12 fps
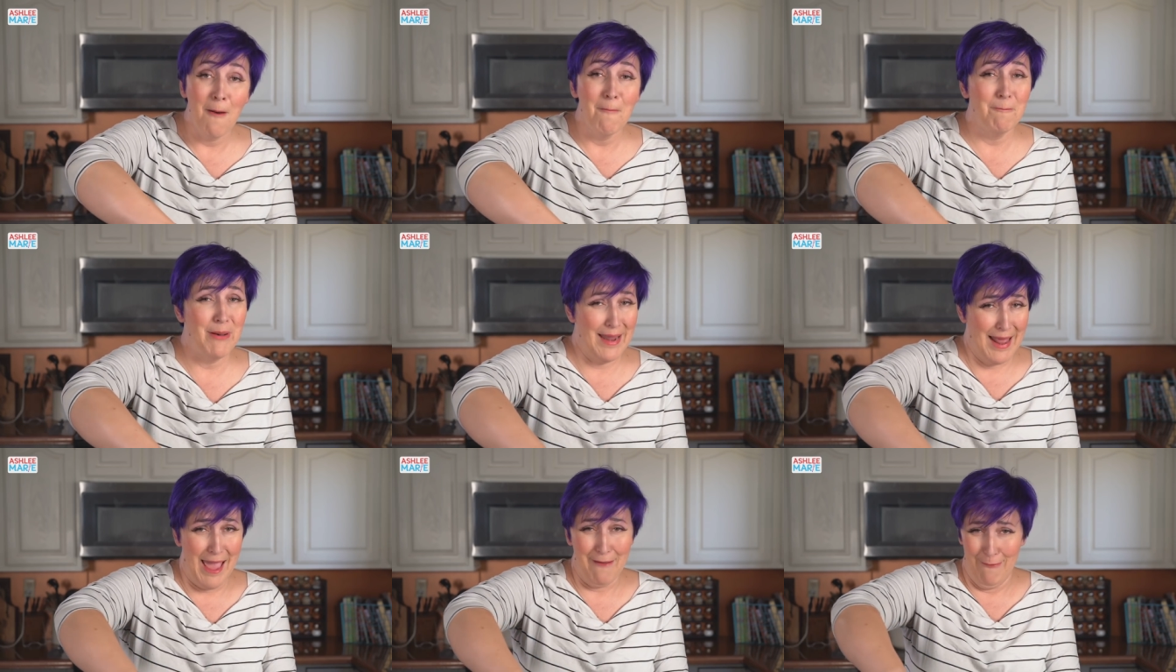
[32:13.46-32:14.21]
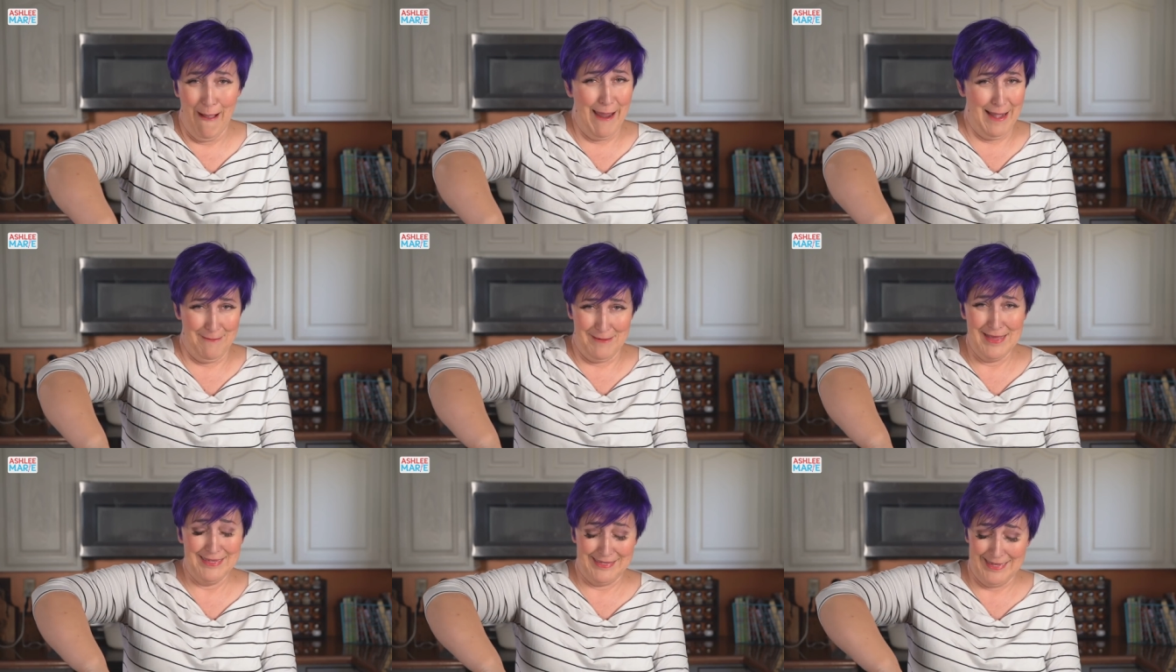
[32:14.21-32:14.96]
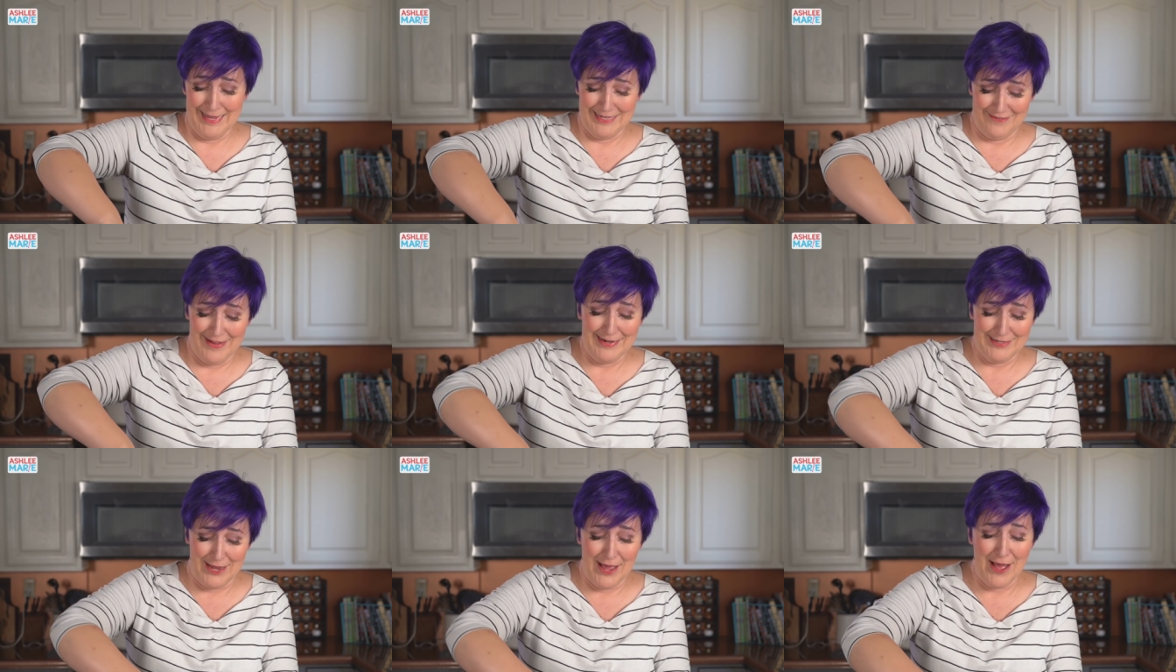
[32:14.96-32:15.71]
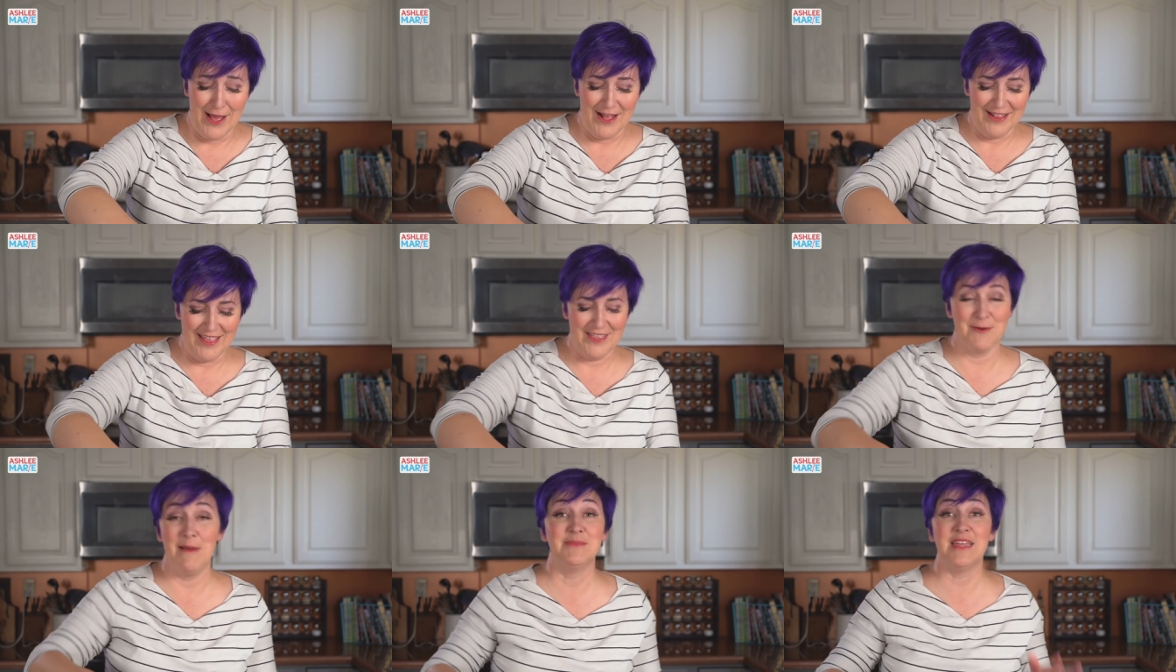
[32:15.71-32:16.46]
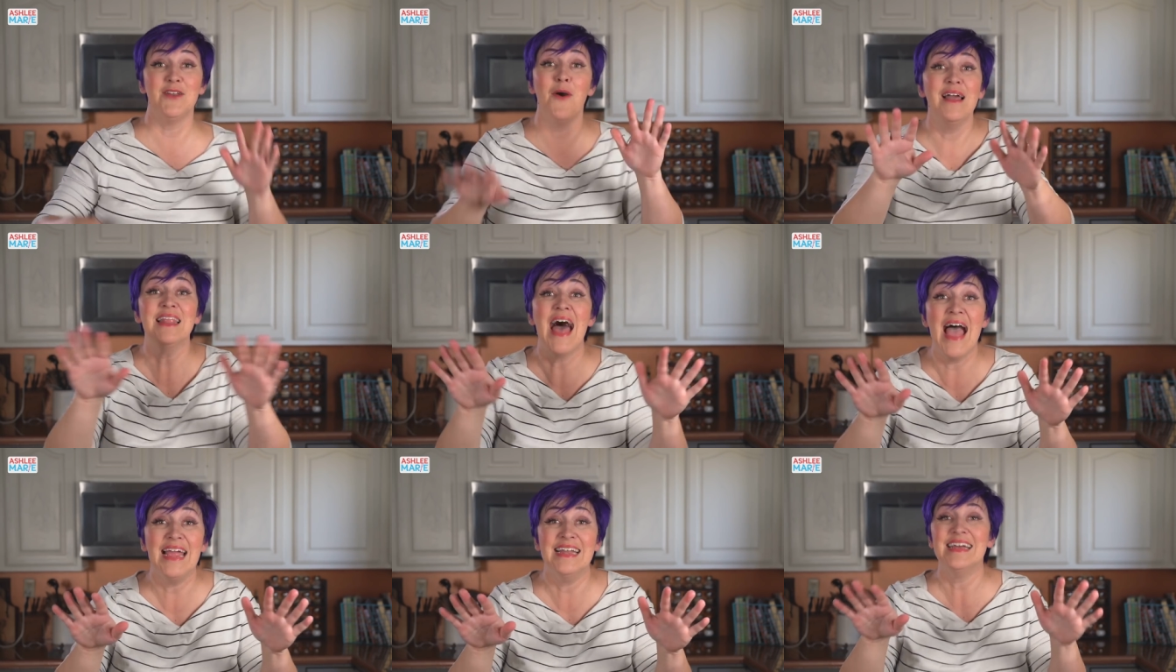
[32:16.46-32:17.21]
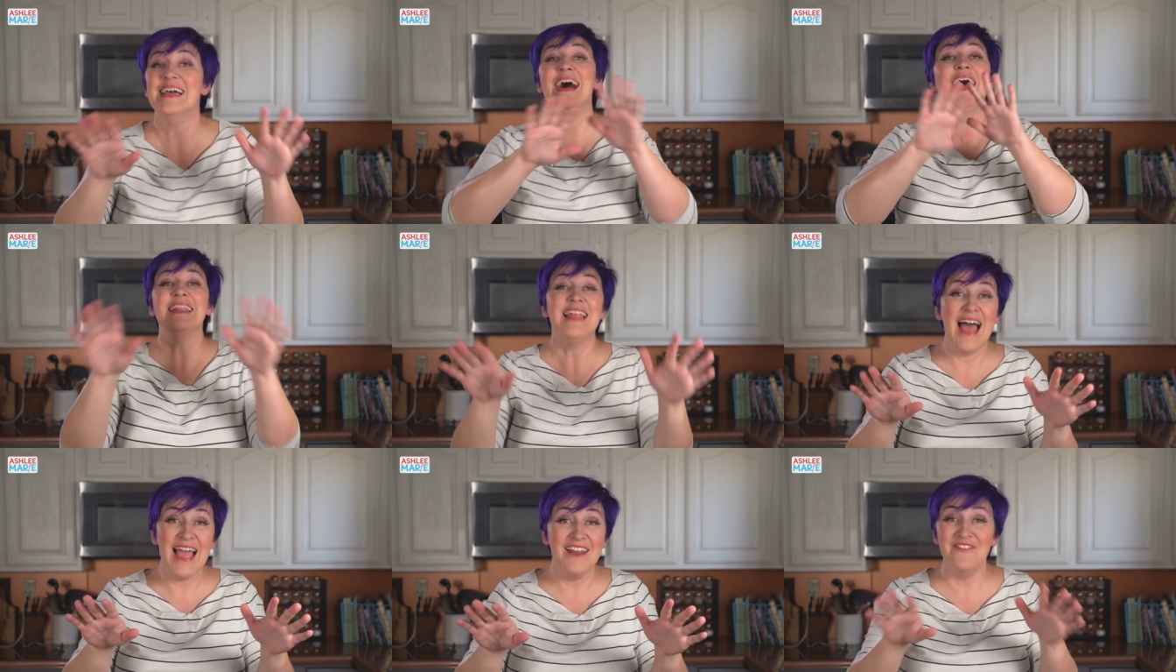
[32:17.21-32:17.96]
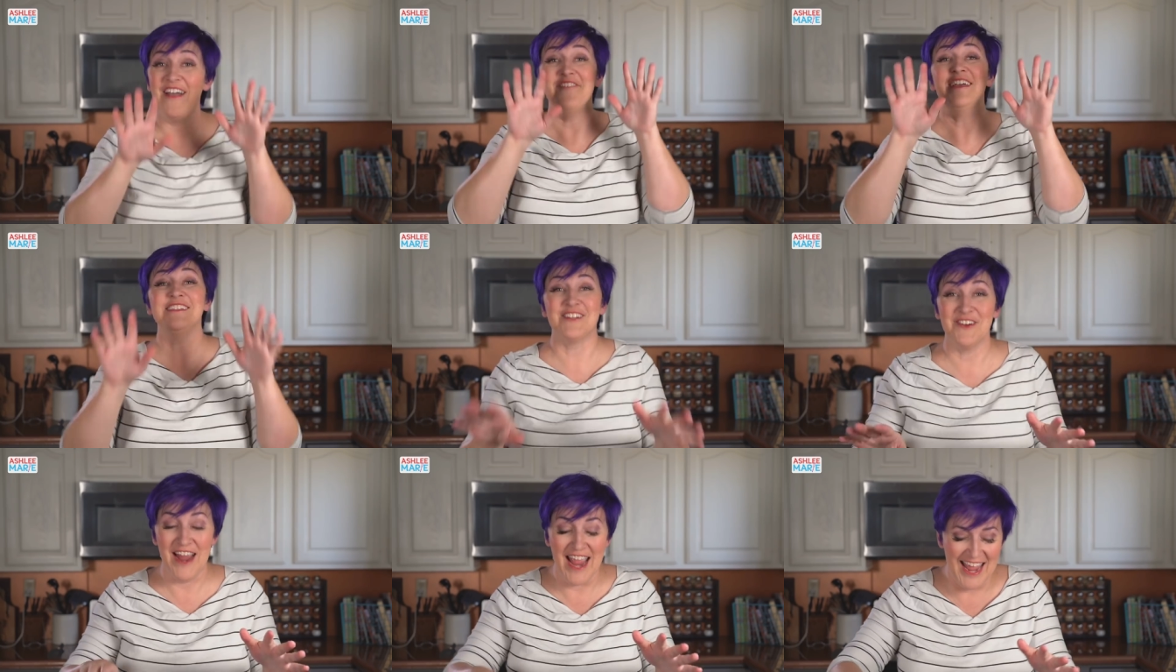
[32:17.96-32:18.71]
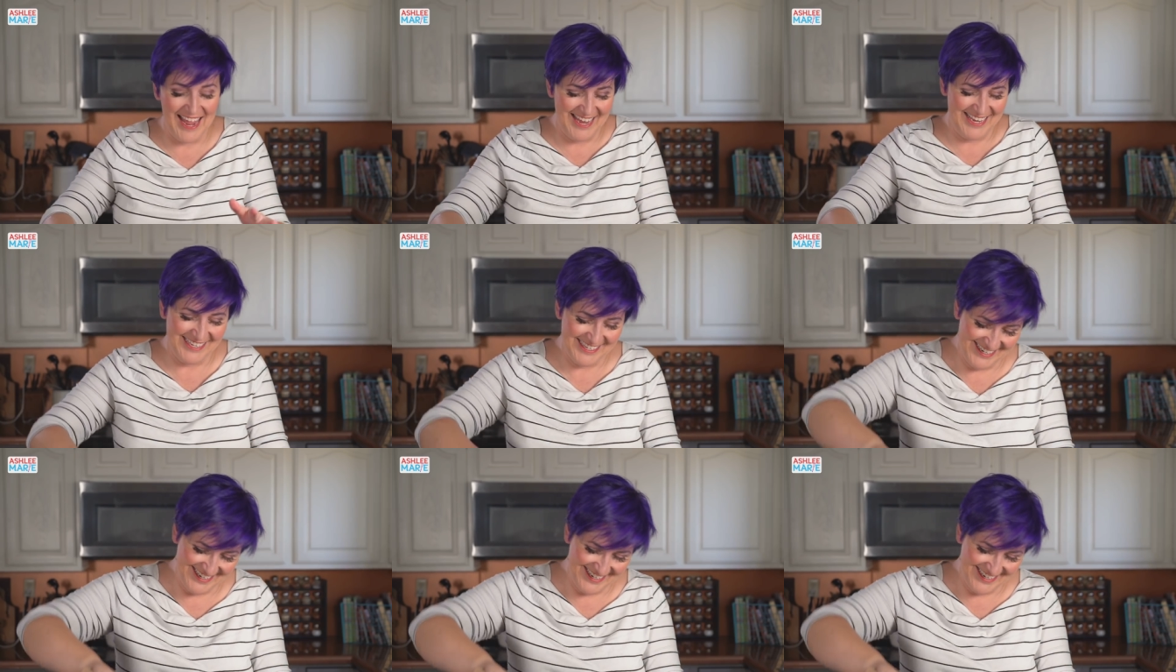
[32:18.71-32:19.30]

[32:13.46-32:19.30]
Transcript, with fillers: but I want to be 6 feet tall. And then her mom's like, no, I lied. 5'8" is great.